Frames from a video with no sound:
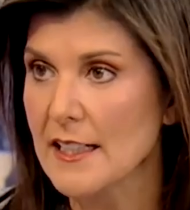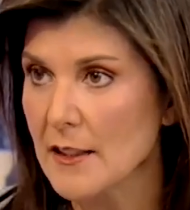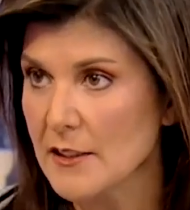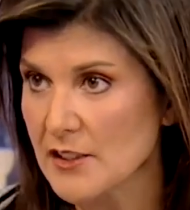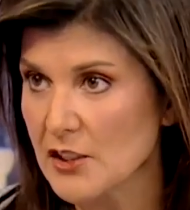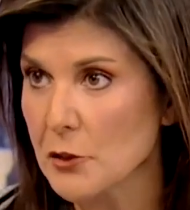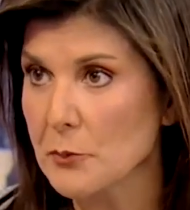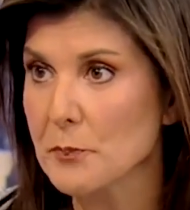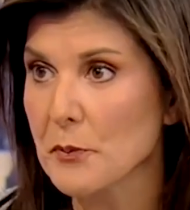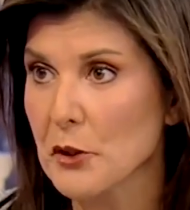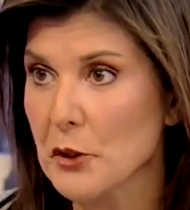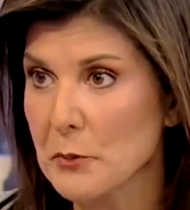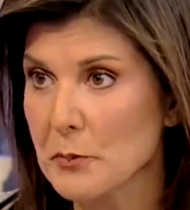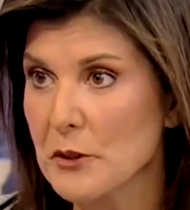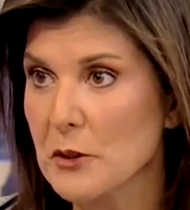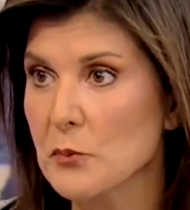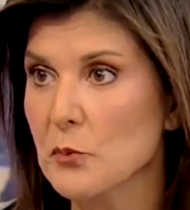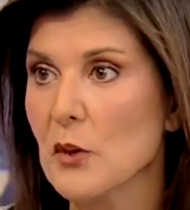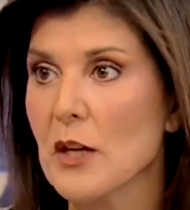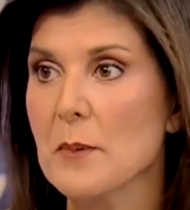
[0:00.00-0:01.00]

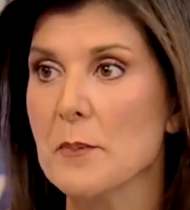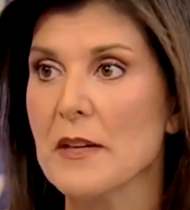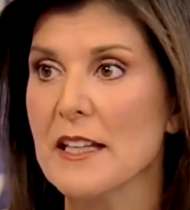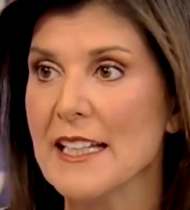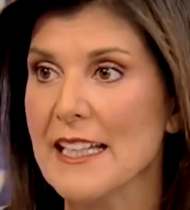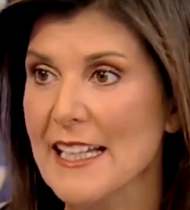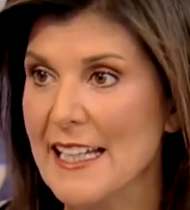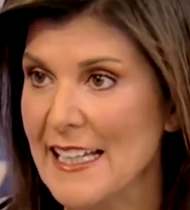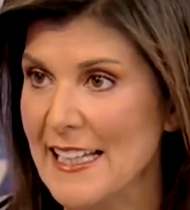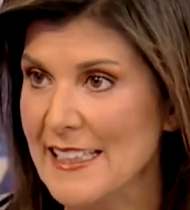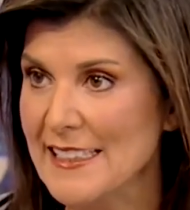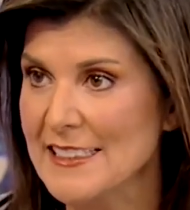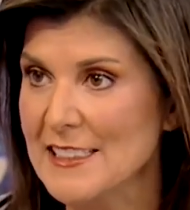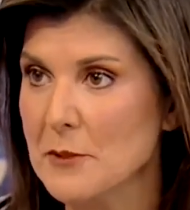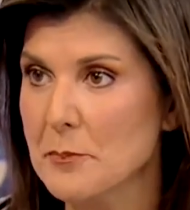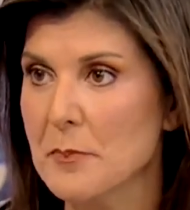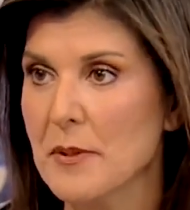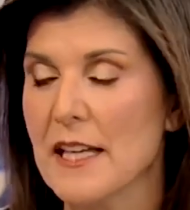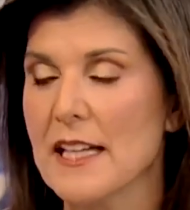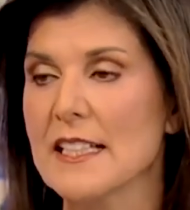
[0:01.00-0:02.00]
suburban women,
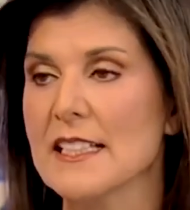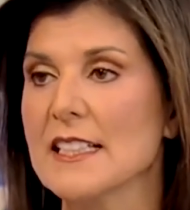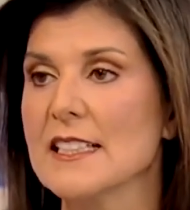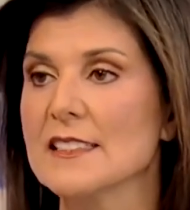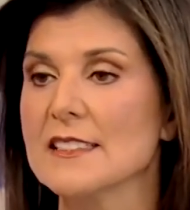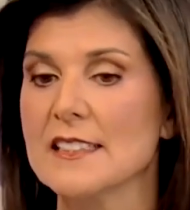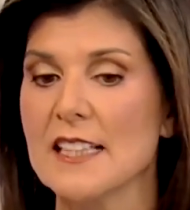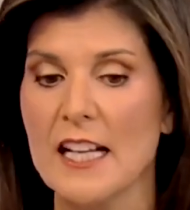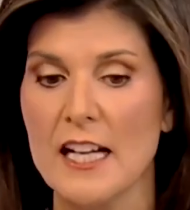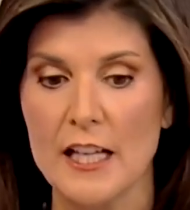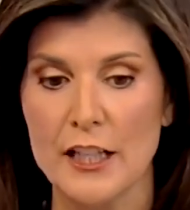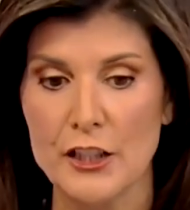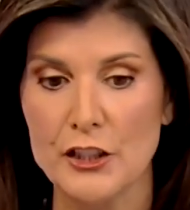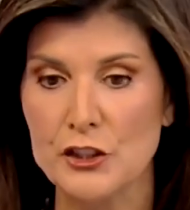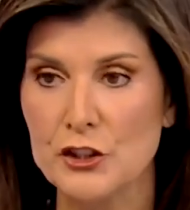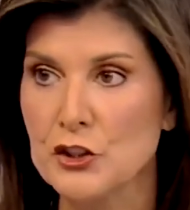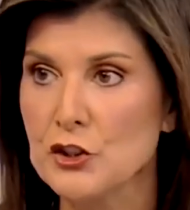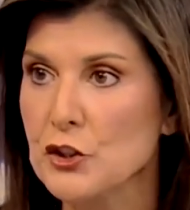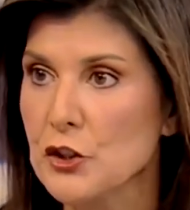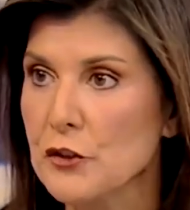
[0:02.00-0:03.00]
independents,
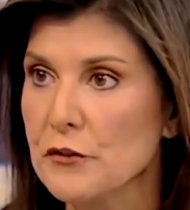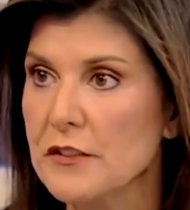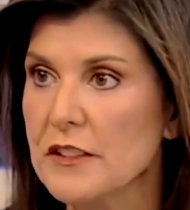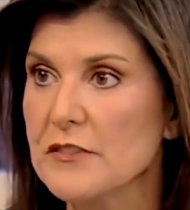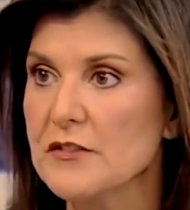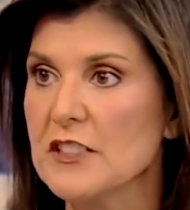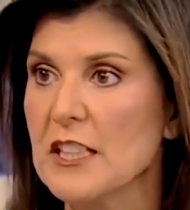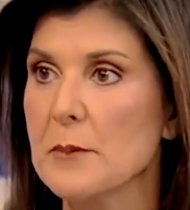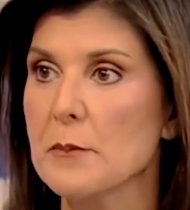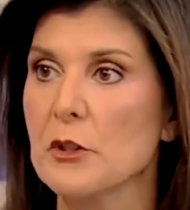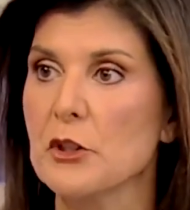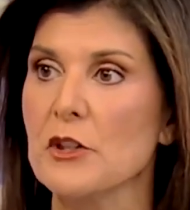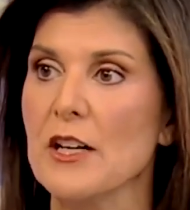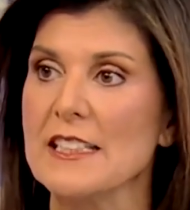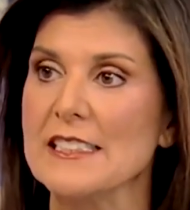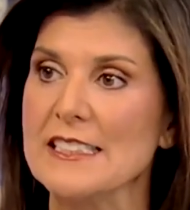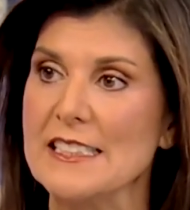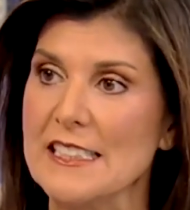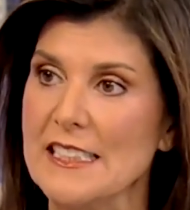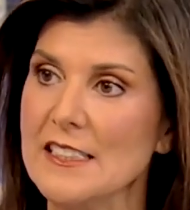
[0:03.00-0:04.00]
conservative
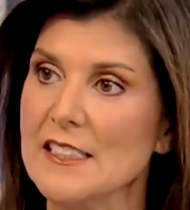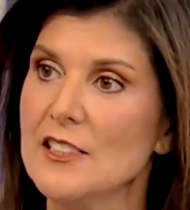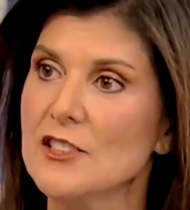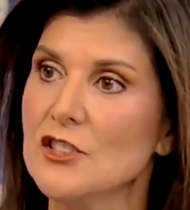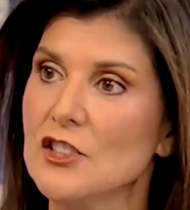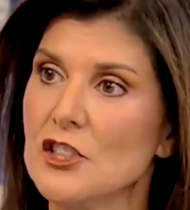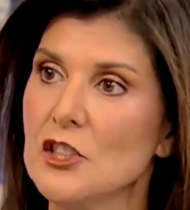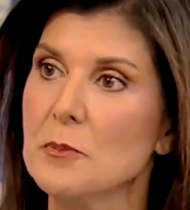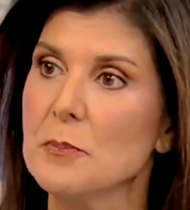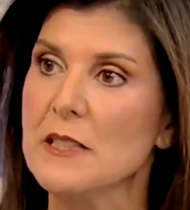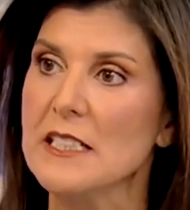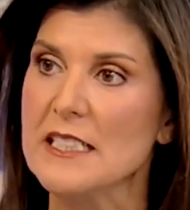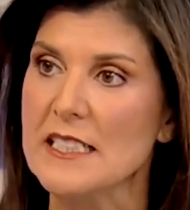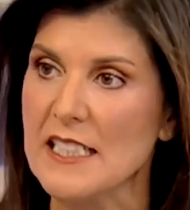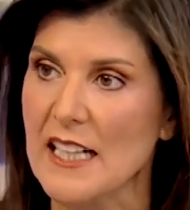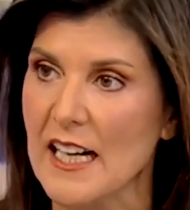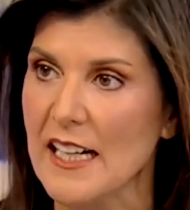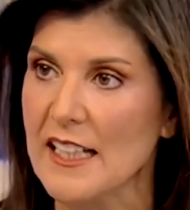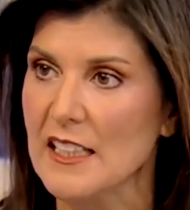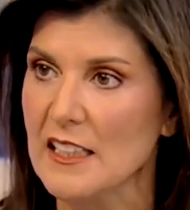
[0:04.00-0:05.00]
Democrats. This is going to be a
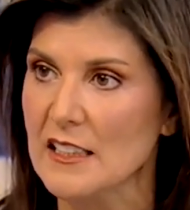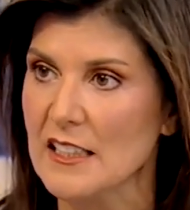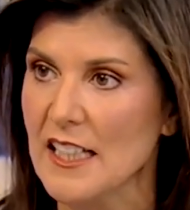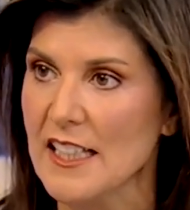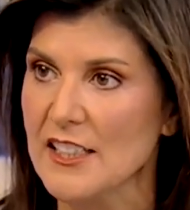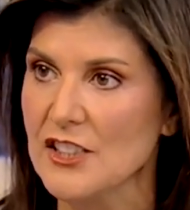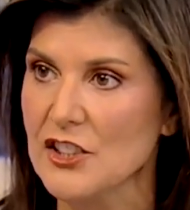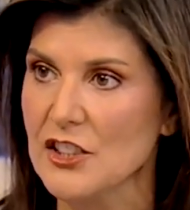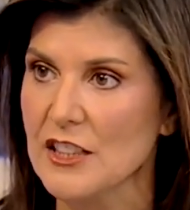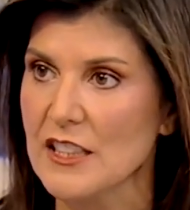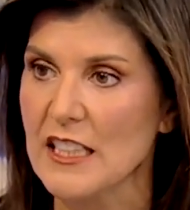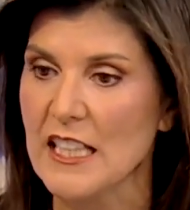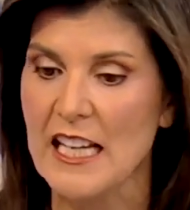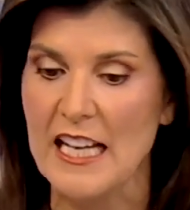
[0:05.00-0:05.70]
tight election.